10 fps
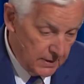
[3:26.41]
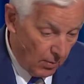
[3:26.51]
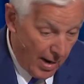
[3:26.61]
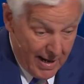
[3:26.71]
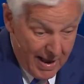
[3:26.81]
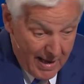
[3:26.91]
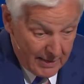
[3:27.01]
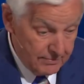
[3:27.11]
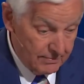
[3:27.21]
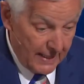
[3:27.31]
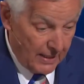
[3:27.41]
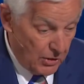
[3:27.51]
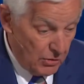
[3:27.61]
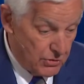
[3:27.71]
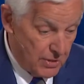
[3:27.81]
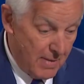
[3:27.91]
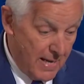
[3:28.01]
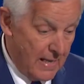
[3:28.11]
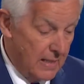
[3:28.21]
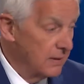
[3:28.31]
Why not? They could use the
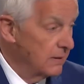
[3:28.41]
money.